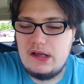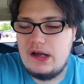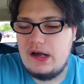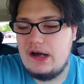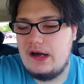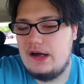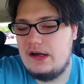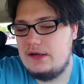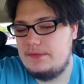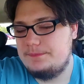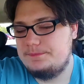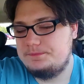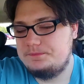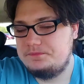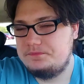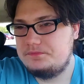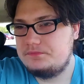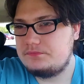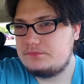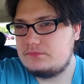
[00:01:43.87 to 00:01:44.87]

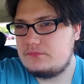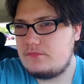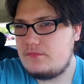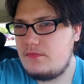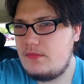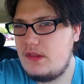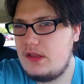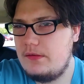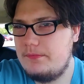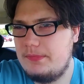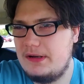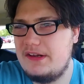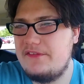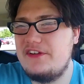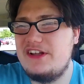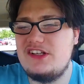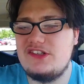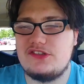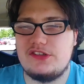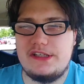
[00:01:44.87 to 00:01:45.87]
But
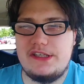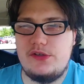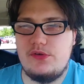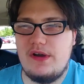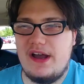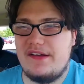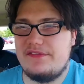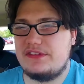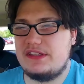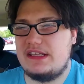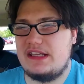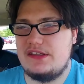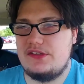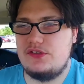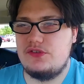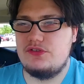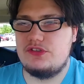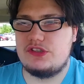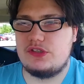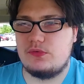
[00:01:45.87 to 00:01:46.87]
eventually you have to get
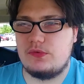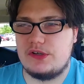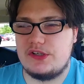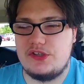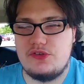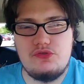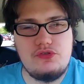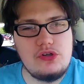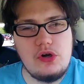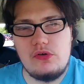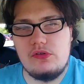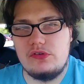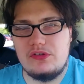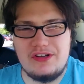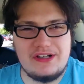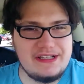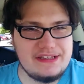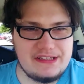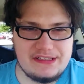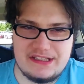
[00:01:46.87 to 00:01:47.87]
used to where you don't
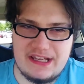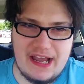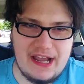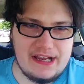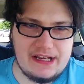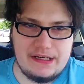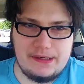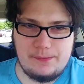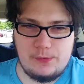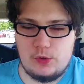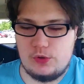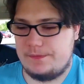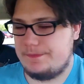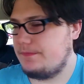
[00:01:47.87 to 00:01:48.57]
look at the tach anymore.